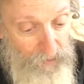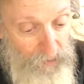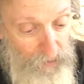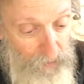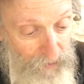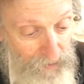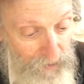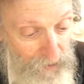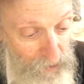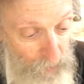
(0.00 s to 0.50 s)

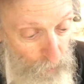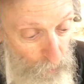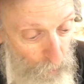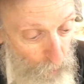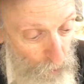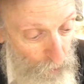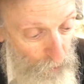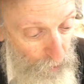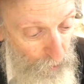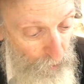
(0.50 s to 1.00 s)
he says the
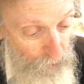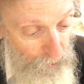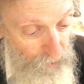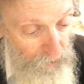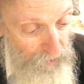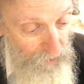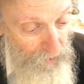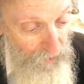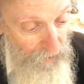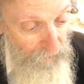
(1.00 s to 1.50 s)

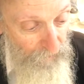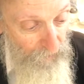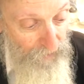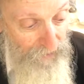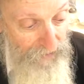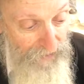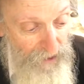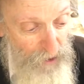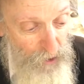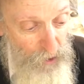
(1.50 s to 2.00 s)
word the
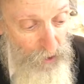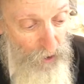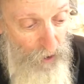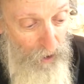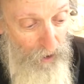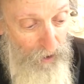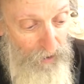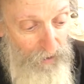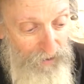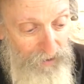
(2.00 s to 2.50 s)

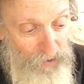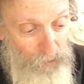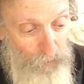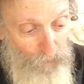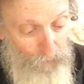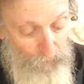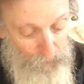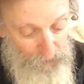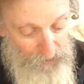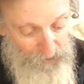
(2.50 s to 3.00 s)
Ishar is a
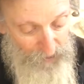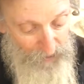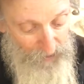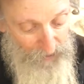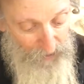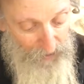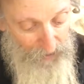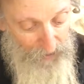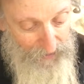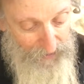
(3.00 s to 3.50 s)
reference to
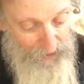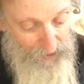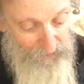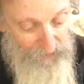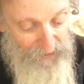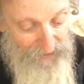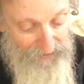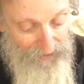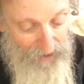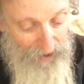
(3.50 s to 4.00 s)
the idea of
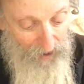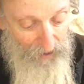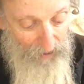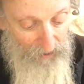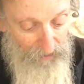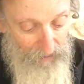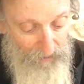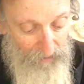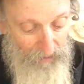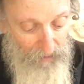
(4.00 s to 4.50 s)
Sar,